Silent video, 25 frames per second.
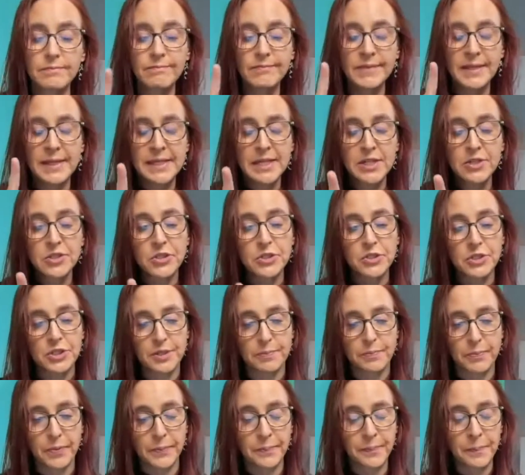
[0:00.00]
Here's a
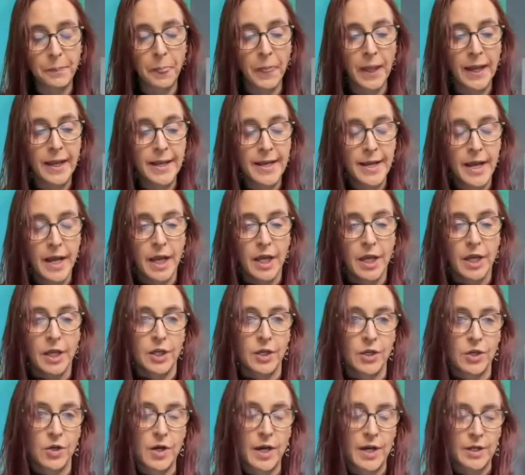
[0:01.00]
tip. You
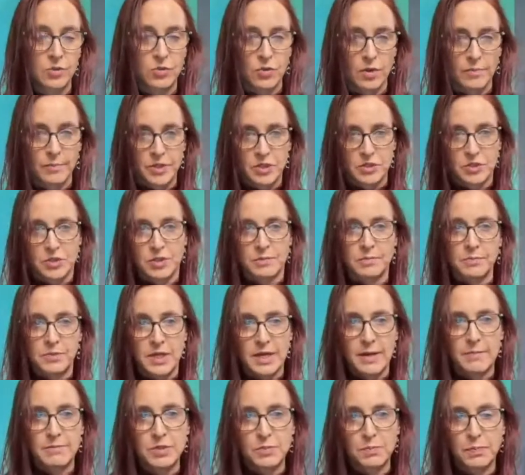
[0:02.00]
know how drummers
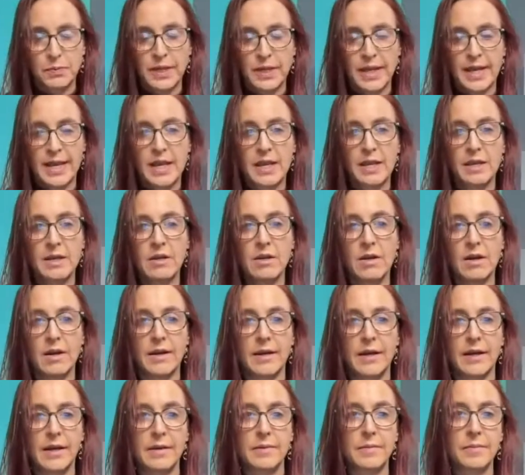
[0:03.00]
sometimes play
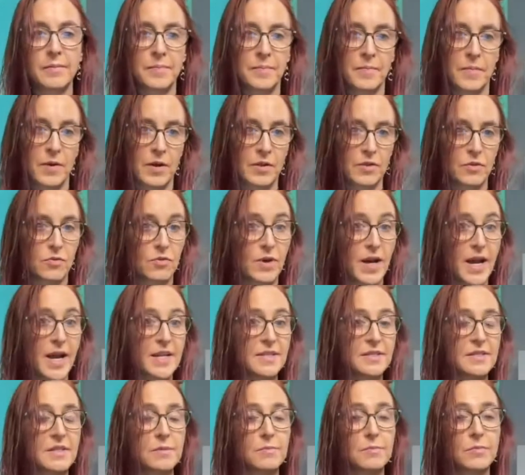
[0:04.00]
on the right
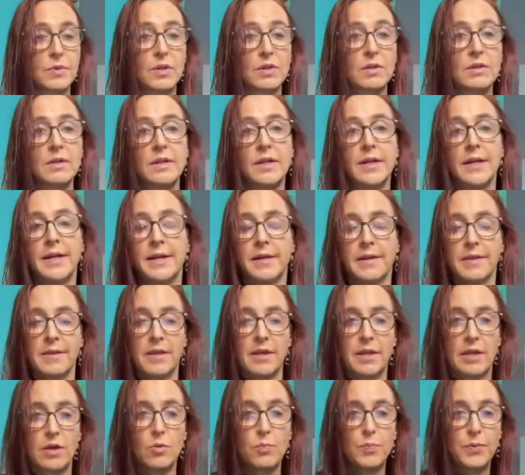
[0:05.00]
cymbal?
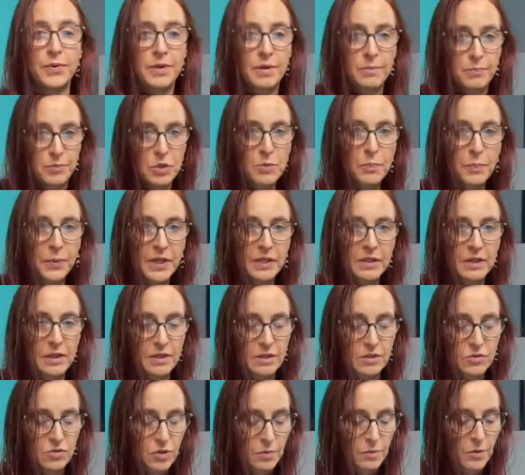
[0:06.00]
They open up, typically
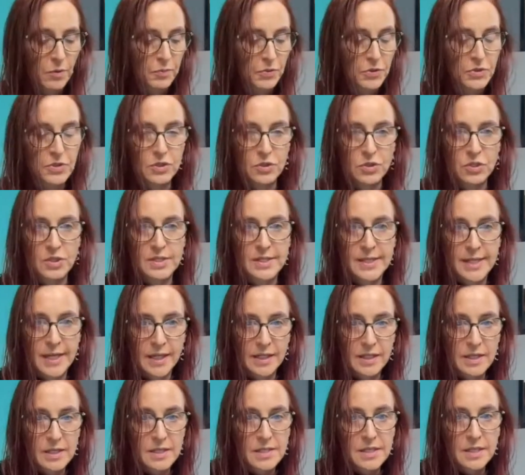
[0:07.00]
the drummer position is like
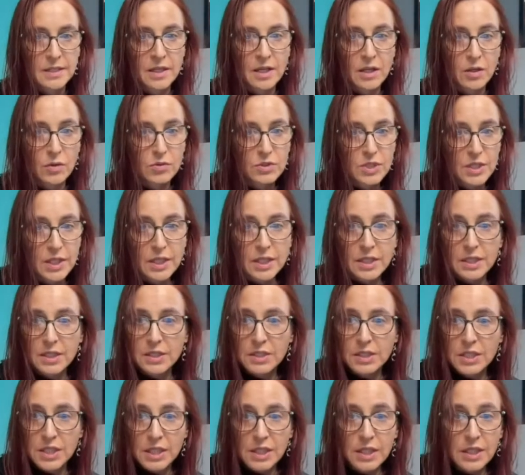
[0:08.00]
this, and they go tick,
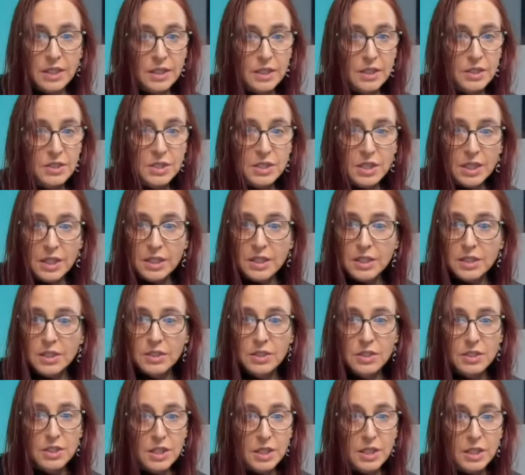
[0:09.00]
tick, tick, tick,
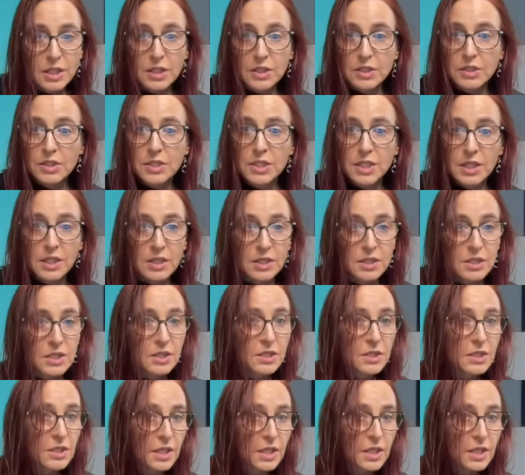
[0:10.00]
tick, tick, tick,